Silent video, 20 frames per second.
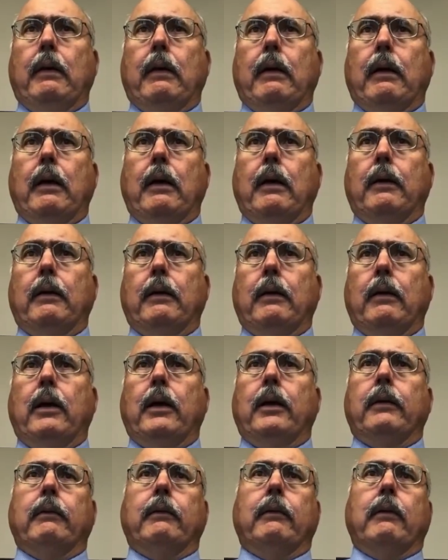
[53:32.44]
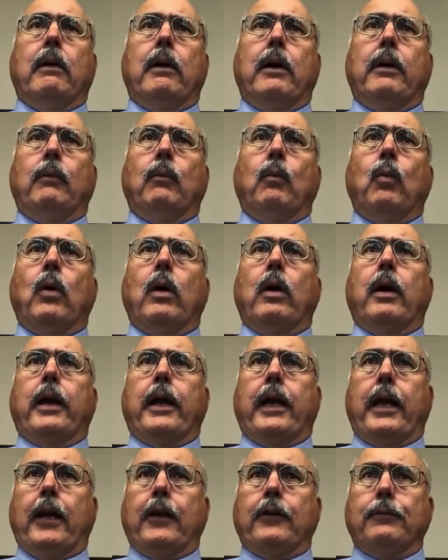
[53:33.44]
uh, on, on where our
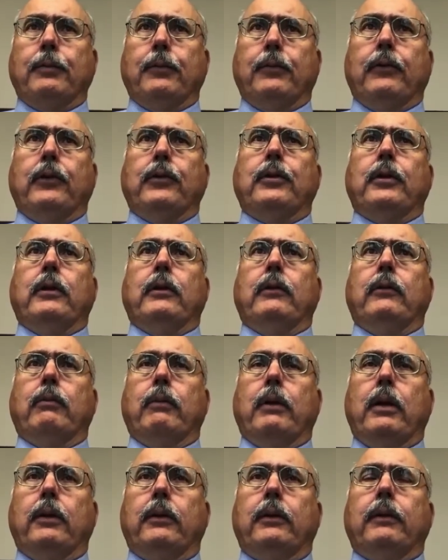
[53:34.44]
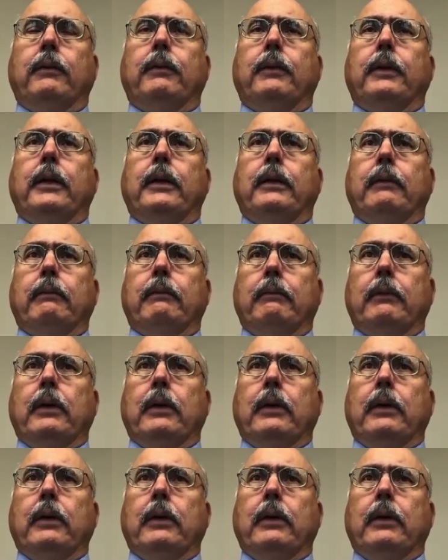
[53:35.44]
cash position is relatively